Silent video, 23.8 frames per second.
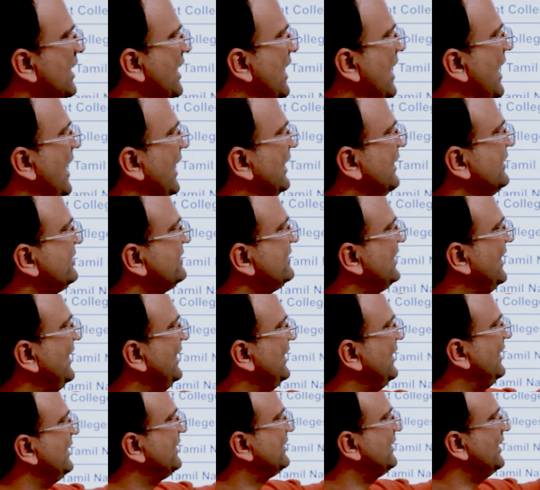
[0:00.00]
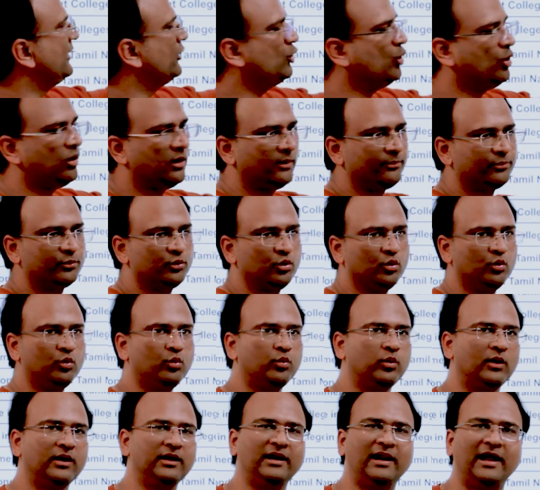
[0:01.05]
a higher side, it can go up to
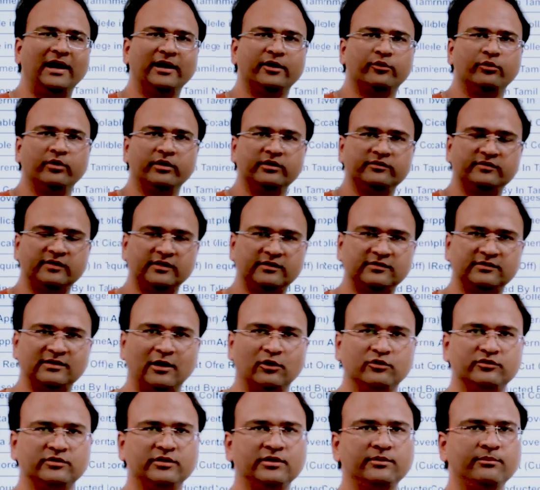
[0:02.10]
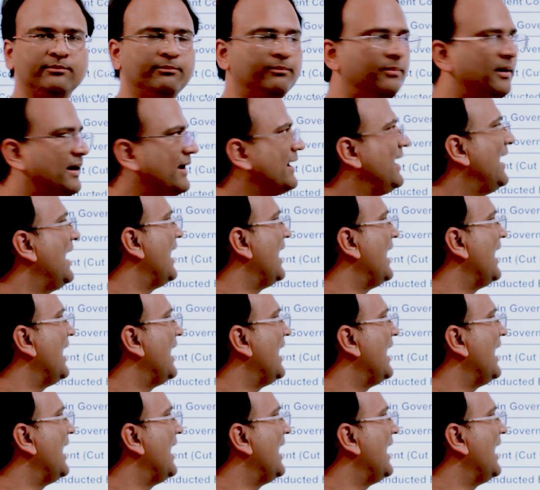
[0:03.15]
1,26,000 per